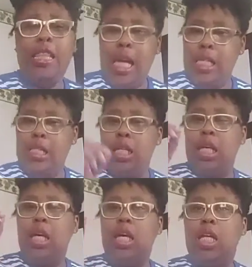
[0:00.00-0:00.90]
That's
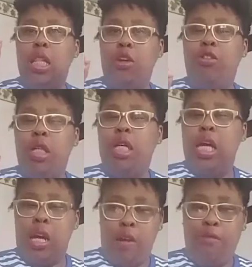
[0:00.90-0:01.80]

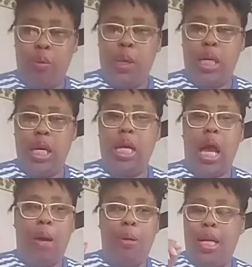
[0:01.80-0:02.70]
literally every weekend
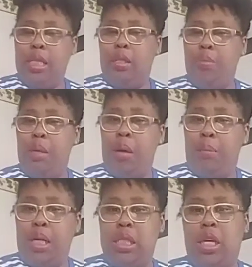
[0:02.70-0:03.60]
I would like to be by
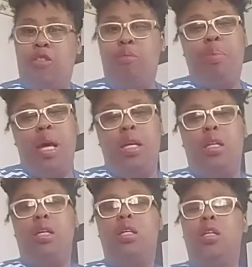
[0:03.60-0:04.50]
myself. But,
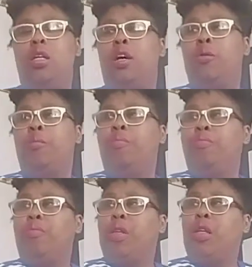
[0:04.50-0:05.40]
you know,
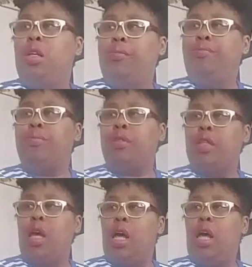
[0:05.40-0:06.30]

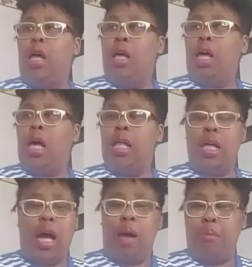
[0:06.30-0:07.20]

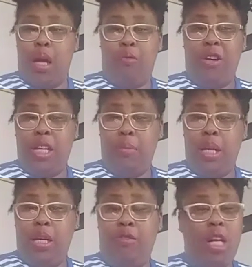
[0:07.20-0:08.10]
I'm ready to
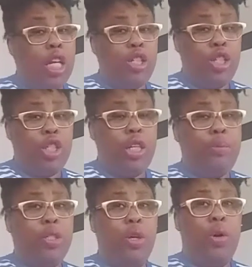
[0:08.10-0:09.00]
be in a
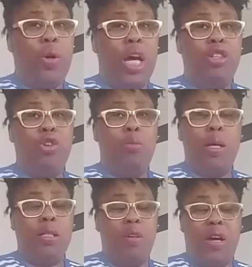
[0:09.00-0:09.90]
relationship, so I told
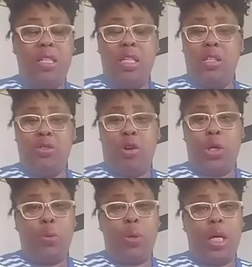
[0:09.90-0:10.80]
myself I need to
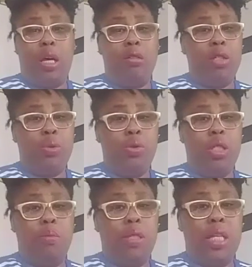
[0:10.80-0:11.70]
start going out and doing
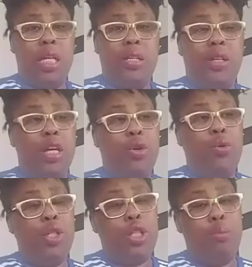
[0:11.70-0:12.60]
some things, like
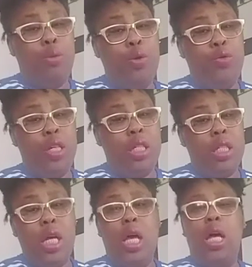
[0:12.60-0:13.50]
going to the movies,